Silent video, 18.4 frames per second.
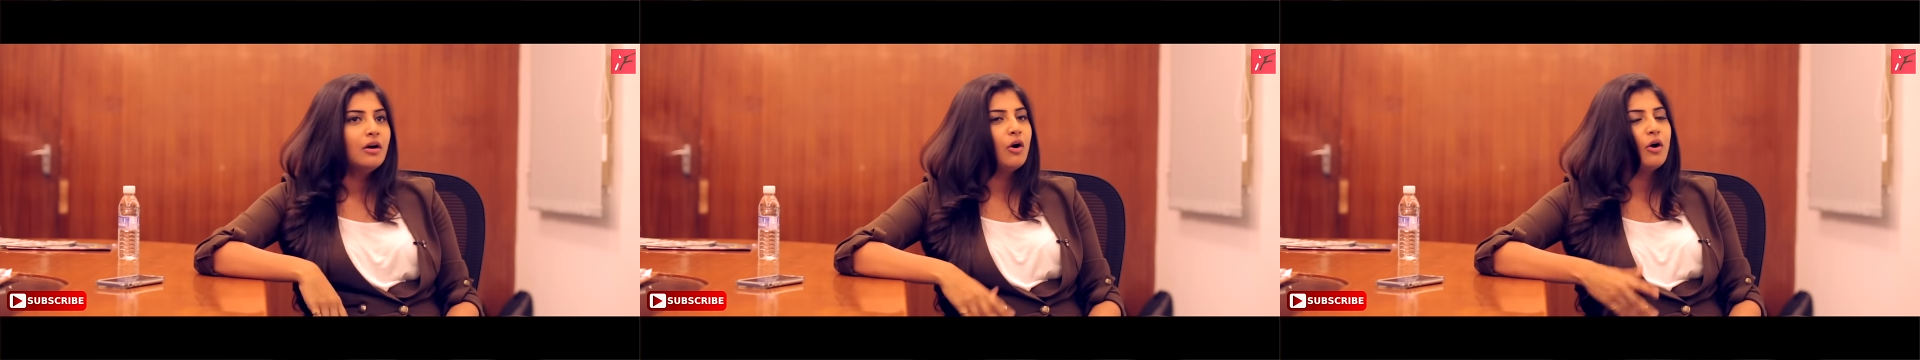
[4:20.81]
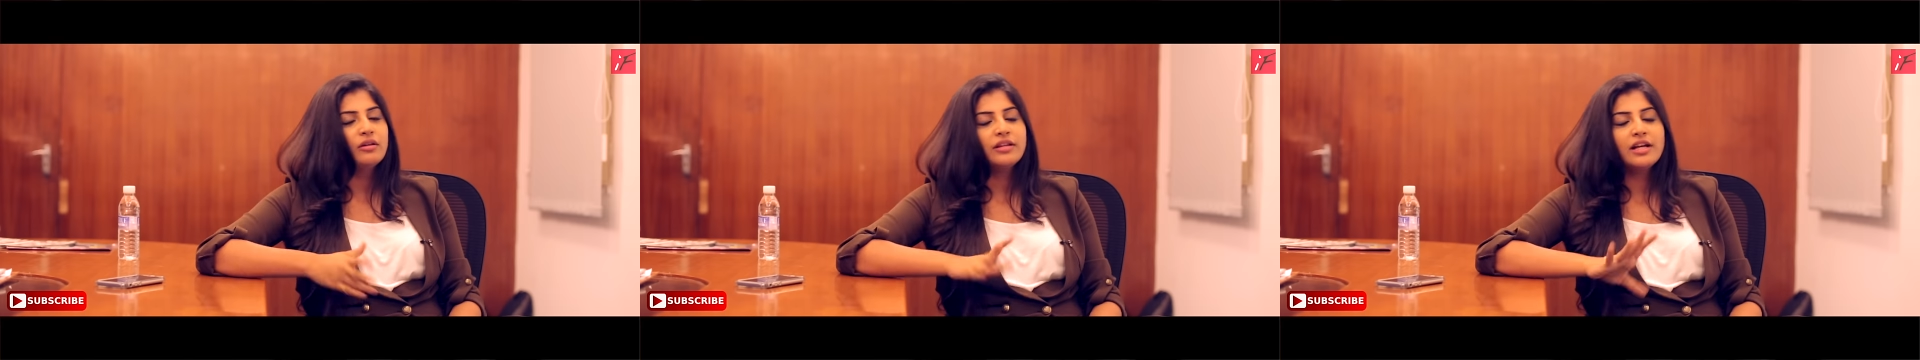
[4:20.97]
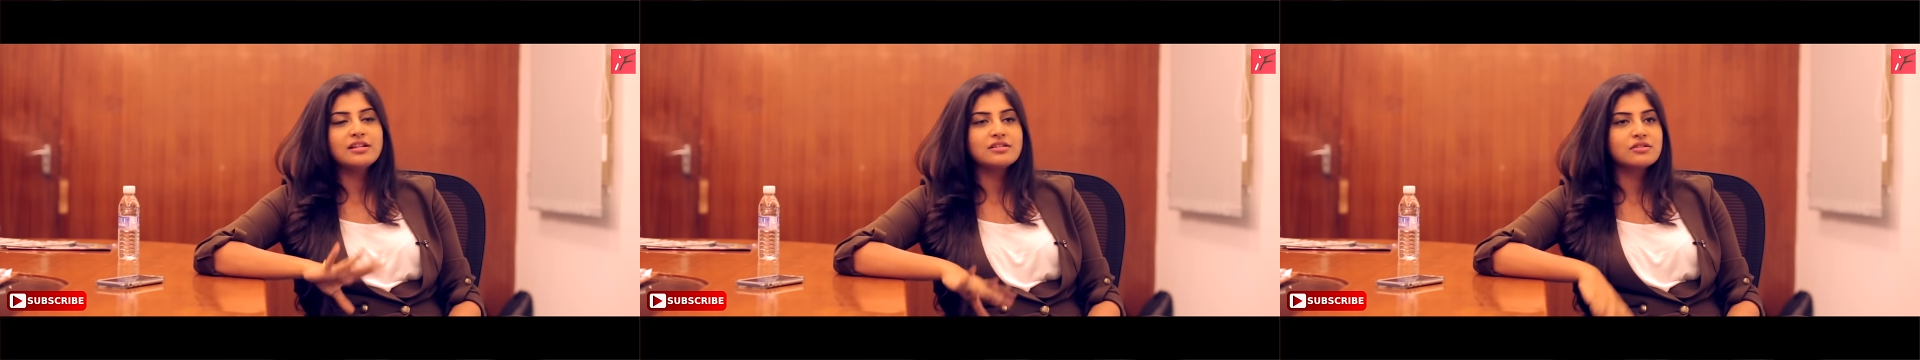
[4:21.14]

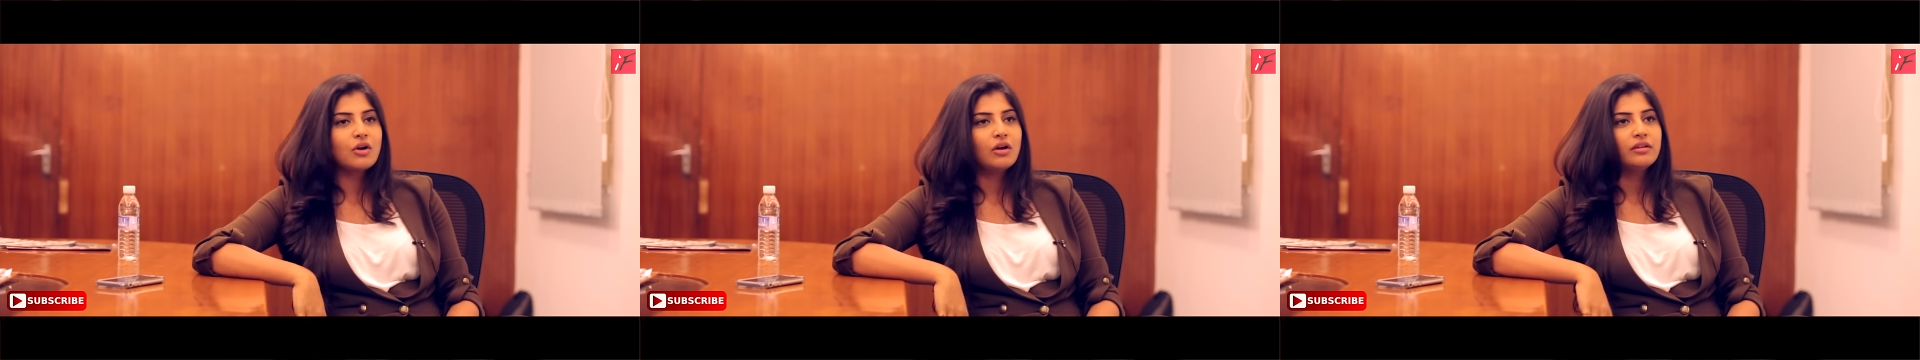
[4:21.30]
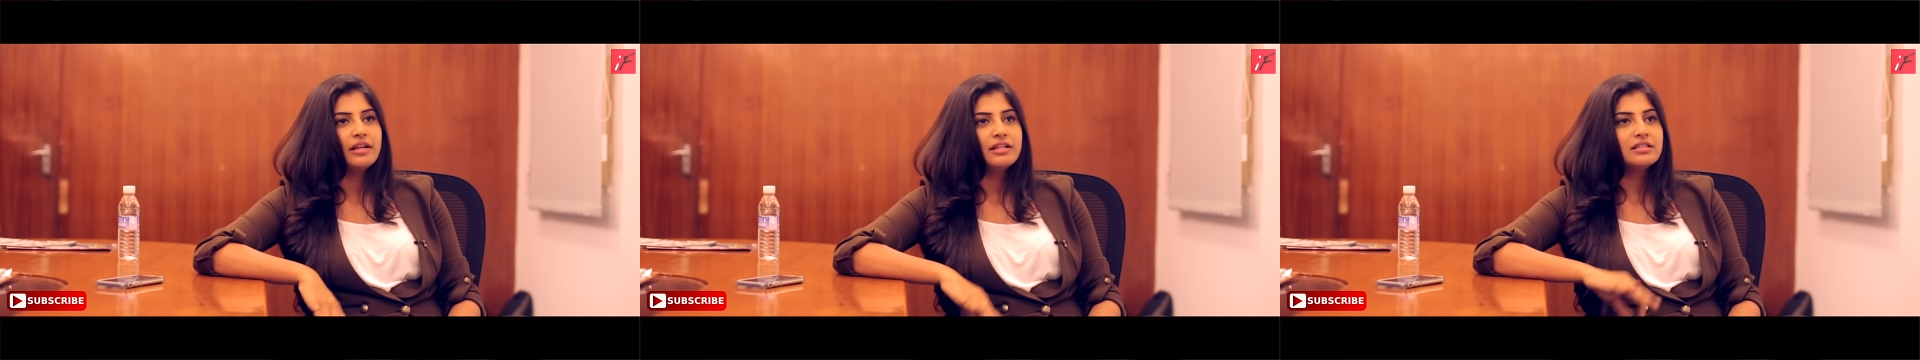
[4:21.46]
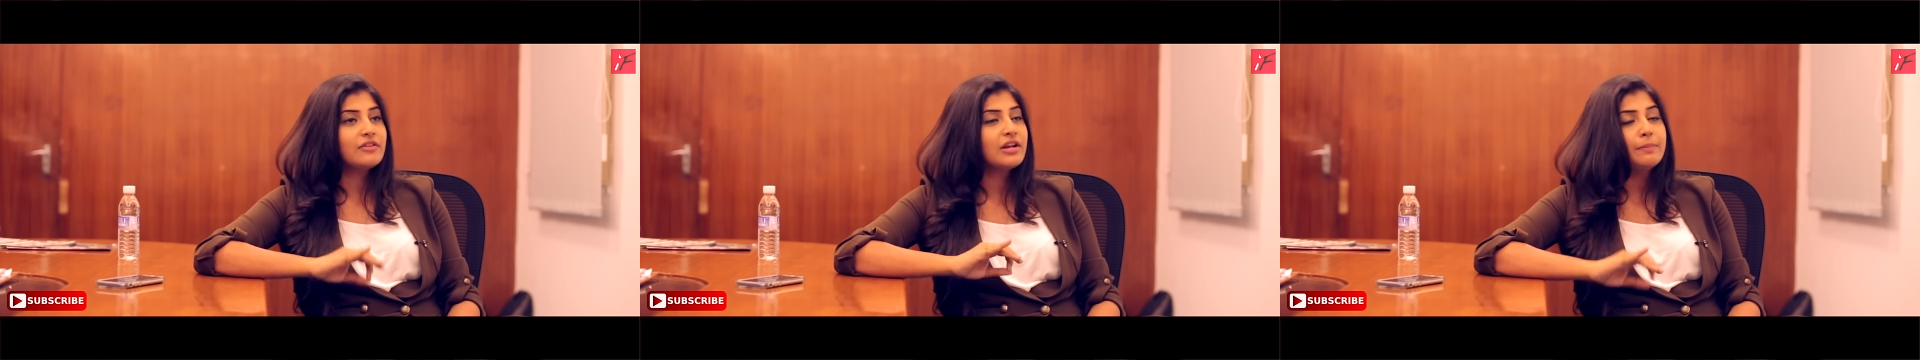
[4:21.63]
All that is
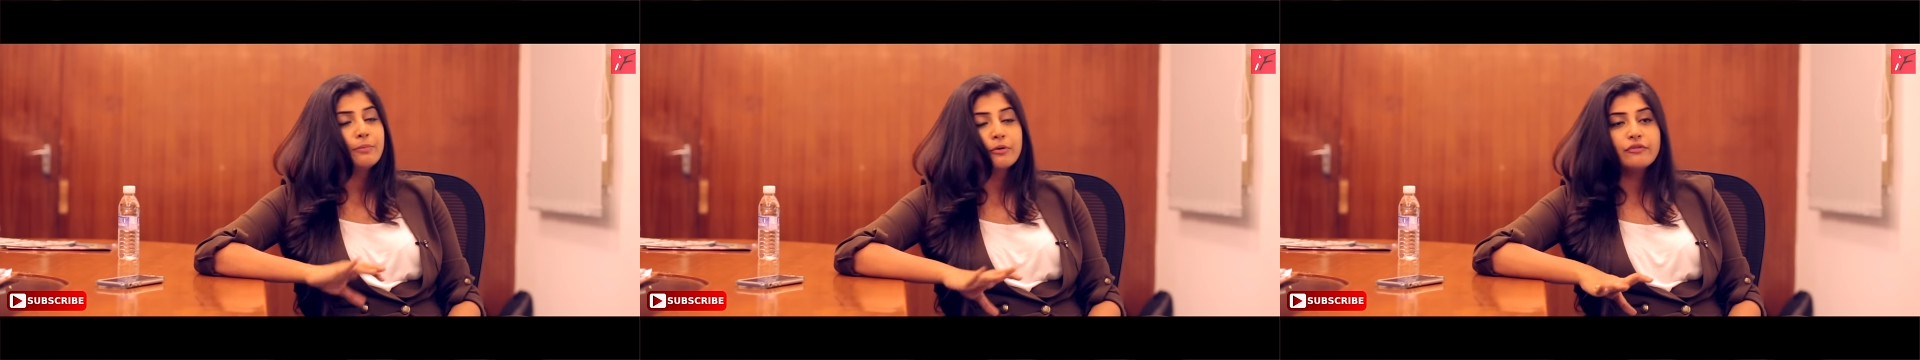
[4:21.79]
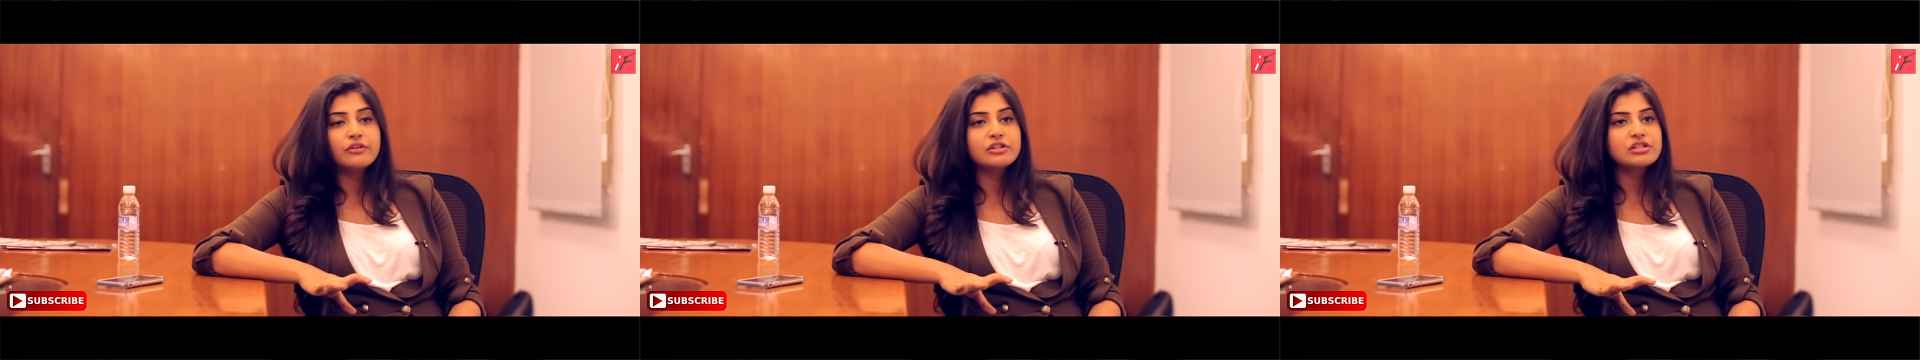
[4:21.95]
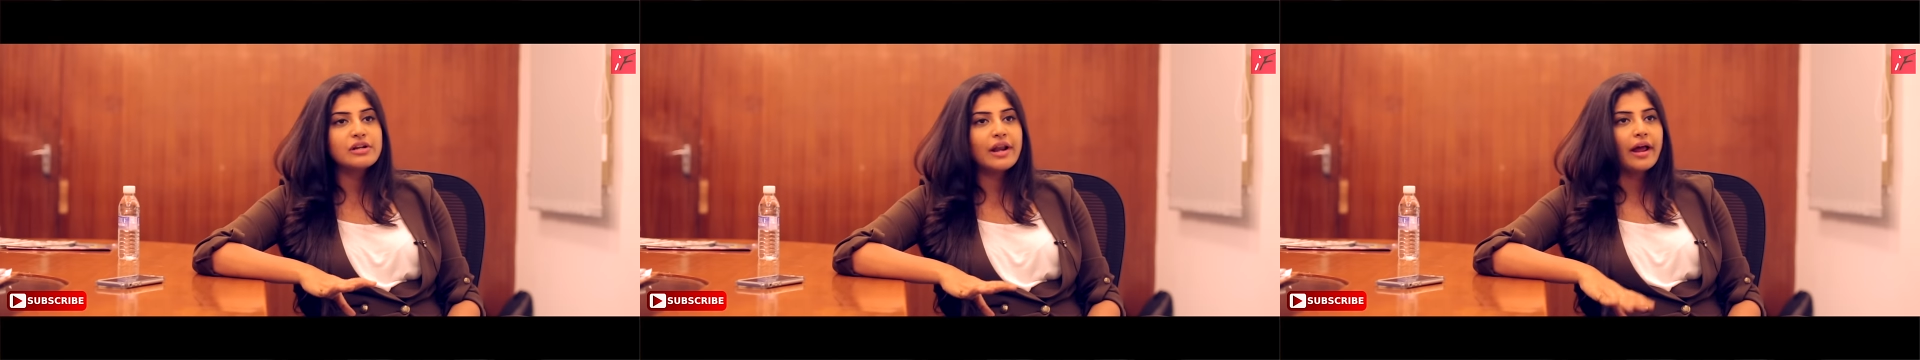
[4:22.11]
not there. He's a very
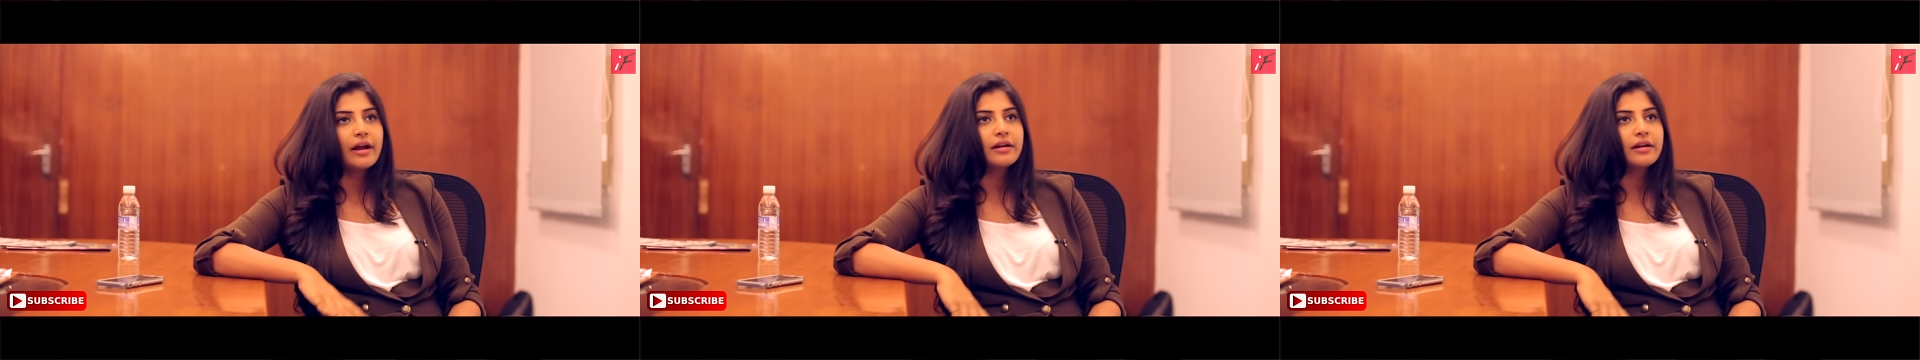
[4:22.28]
professional